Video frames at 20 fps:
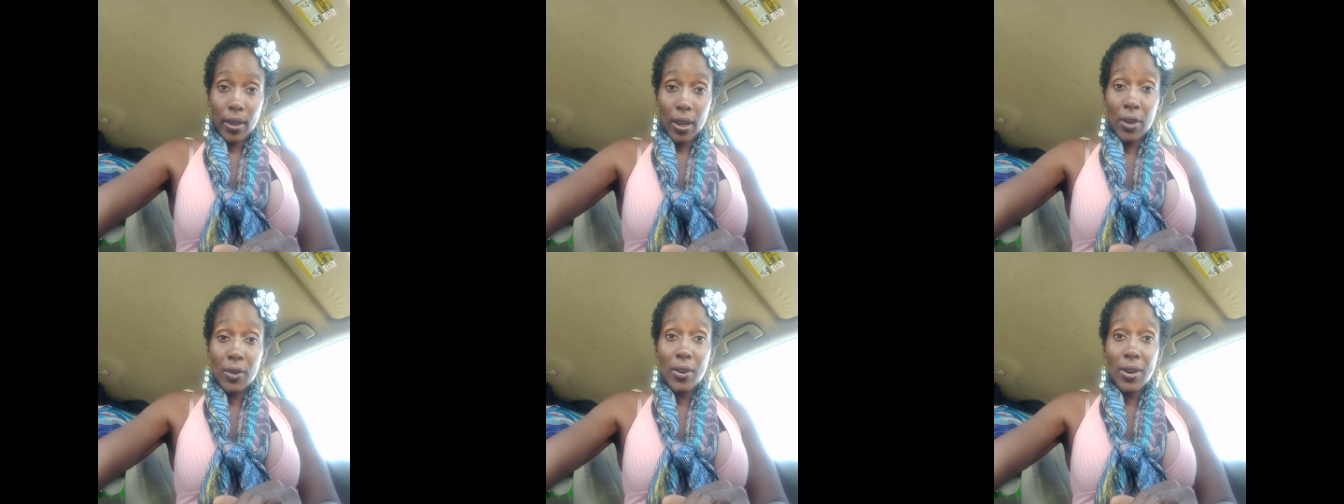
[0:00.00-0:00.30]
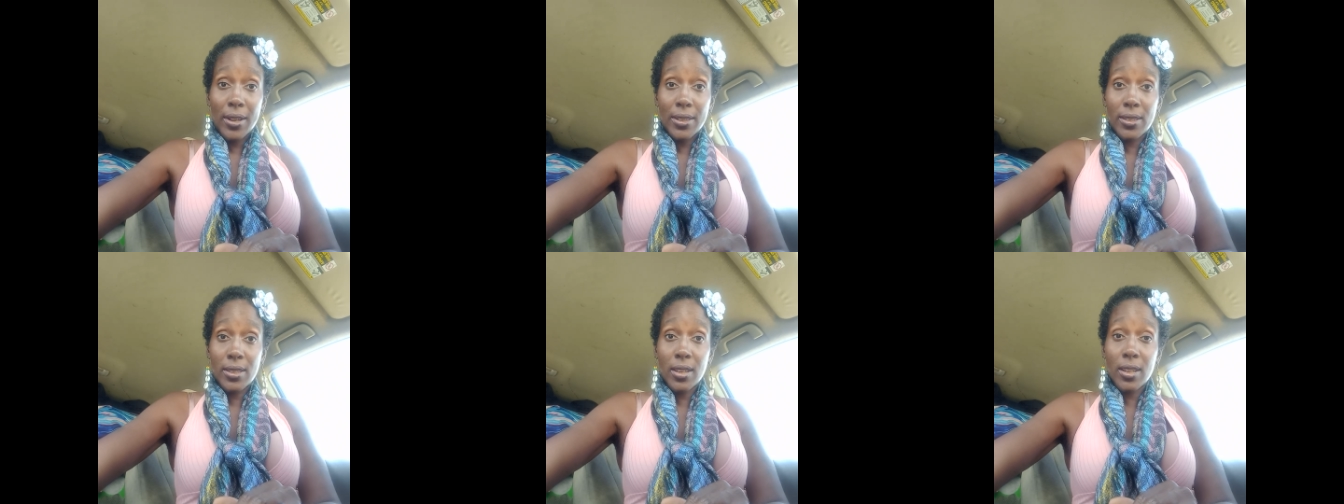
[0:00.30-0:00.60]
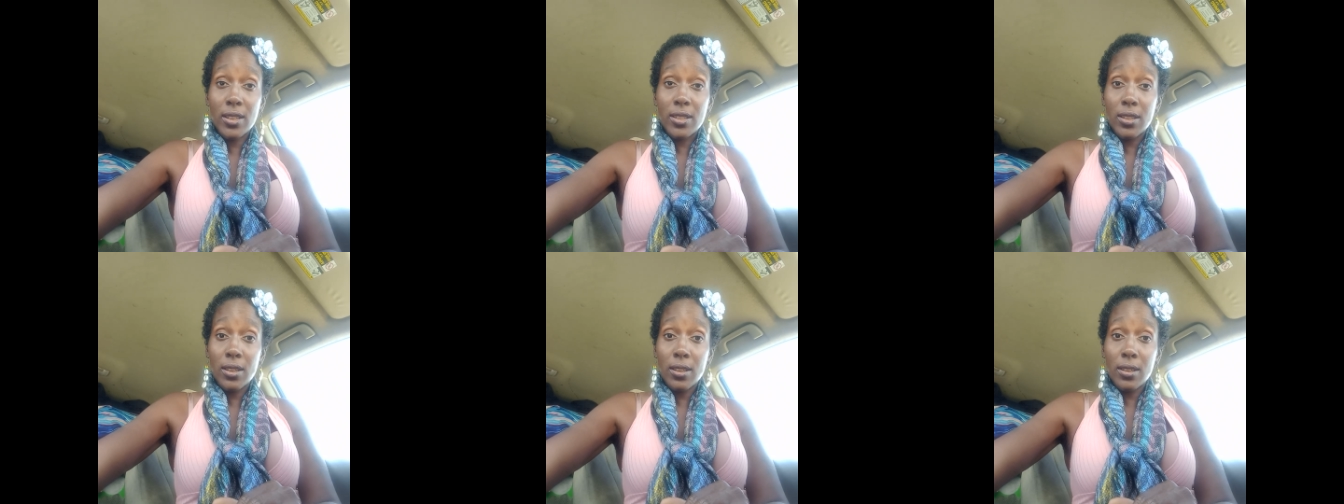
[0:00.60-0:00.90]
and our
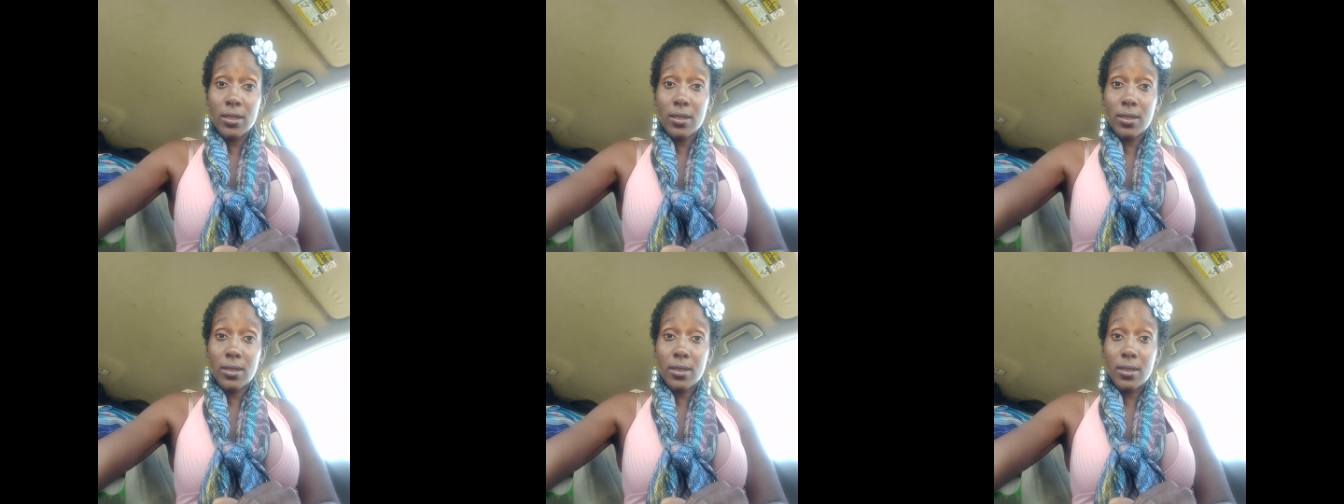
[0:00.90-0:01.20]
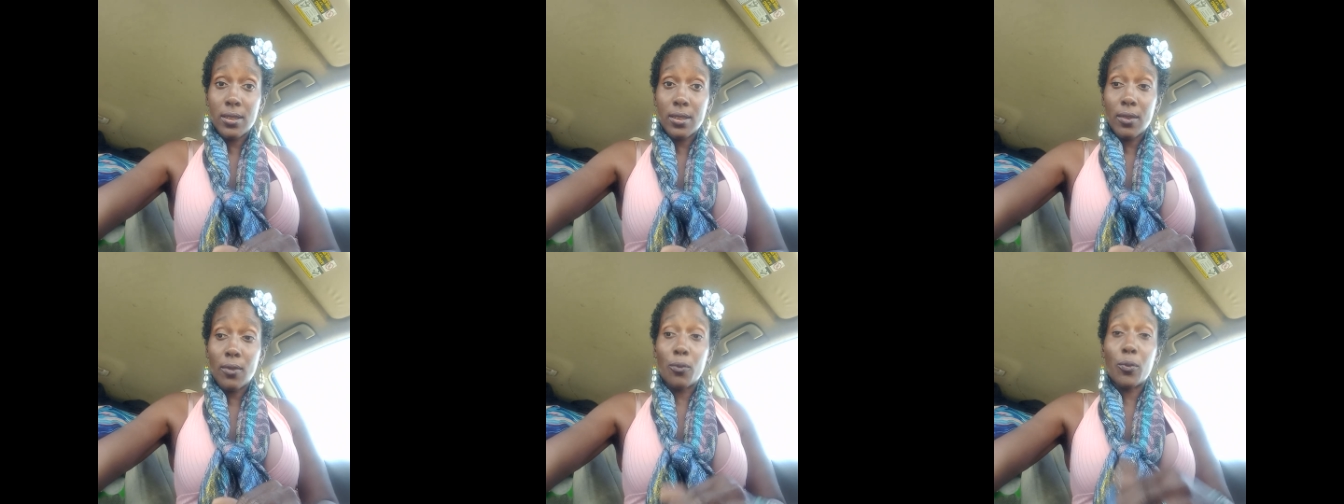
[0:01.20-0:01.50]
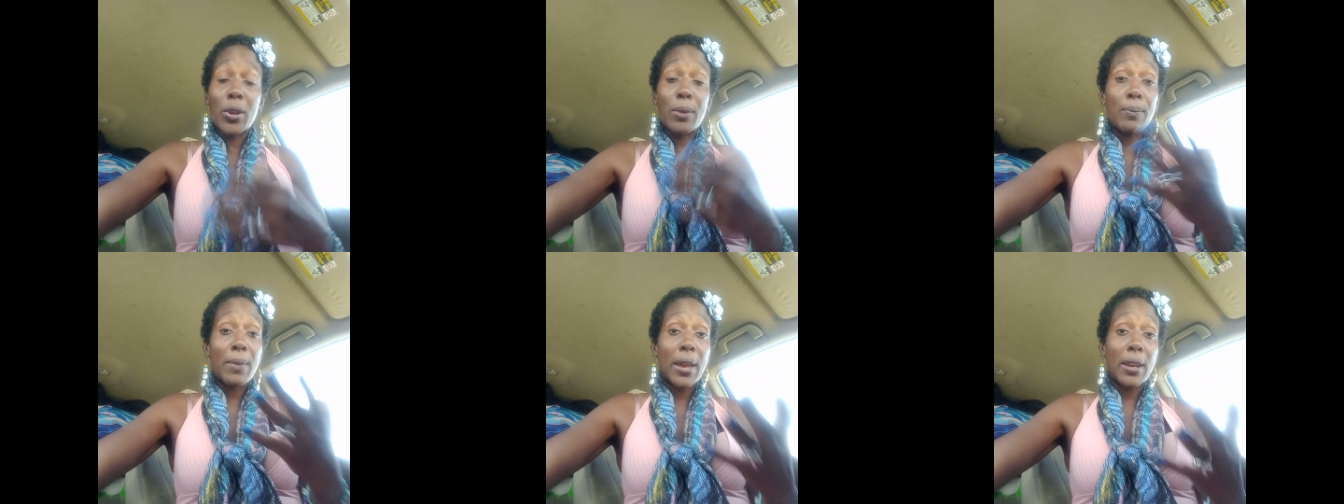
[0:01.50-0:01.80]
intentions,
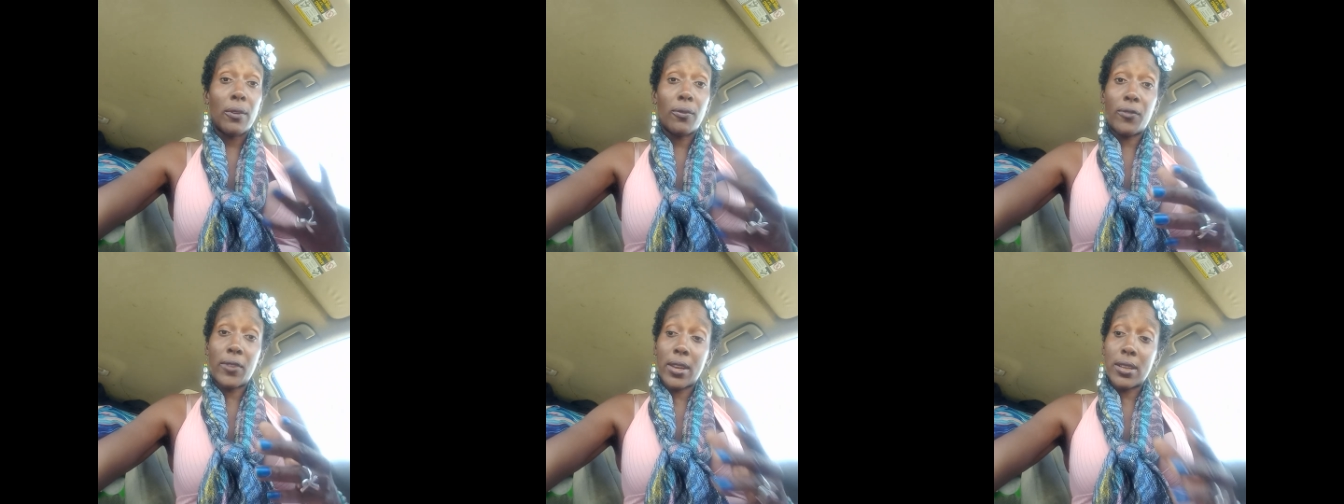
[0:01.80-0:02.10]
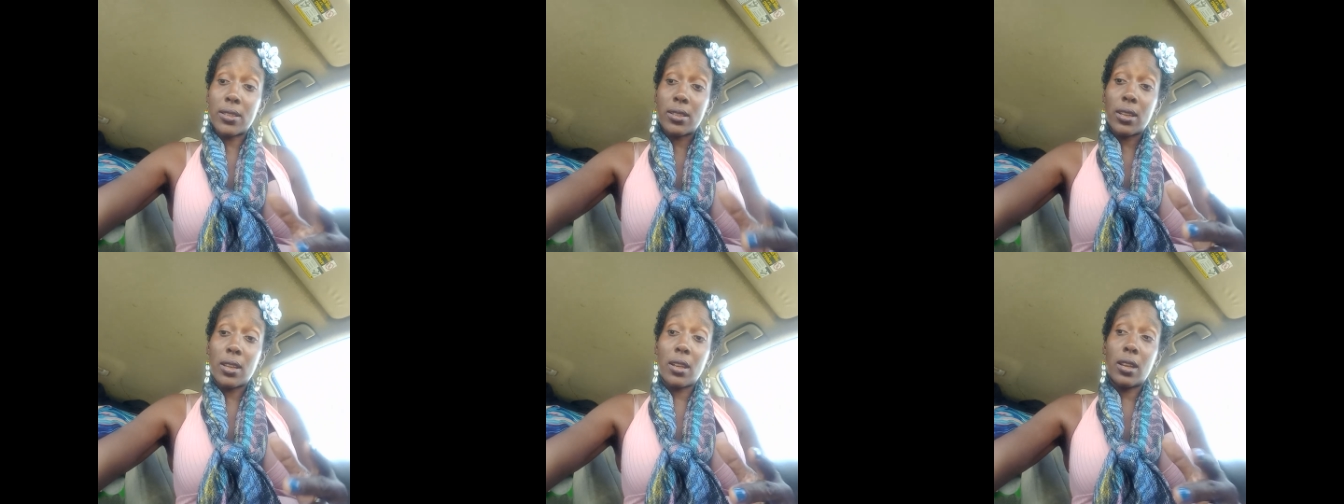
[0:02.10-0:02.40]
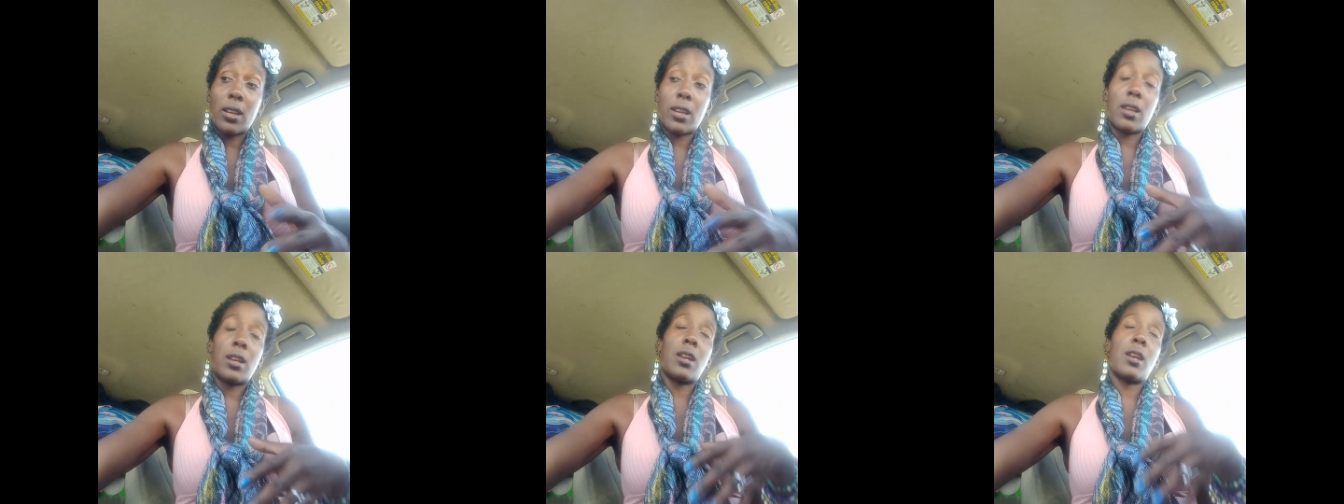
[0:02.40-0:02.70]
we manifested it,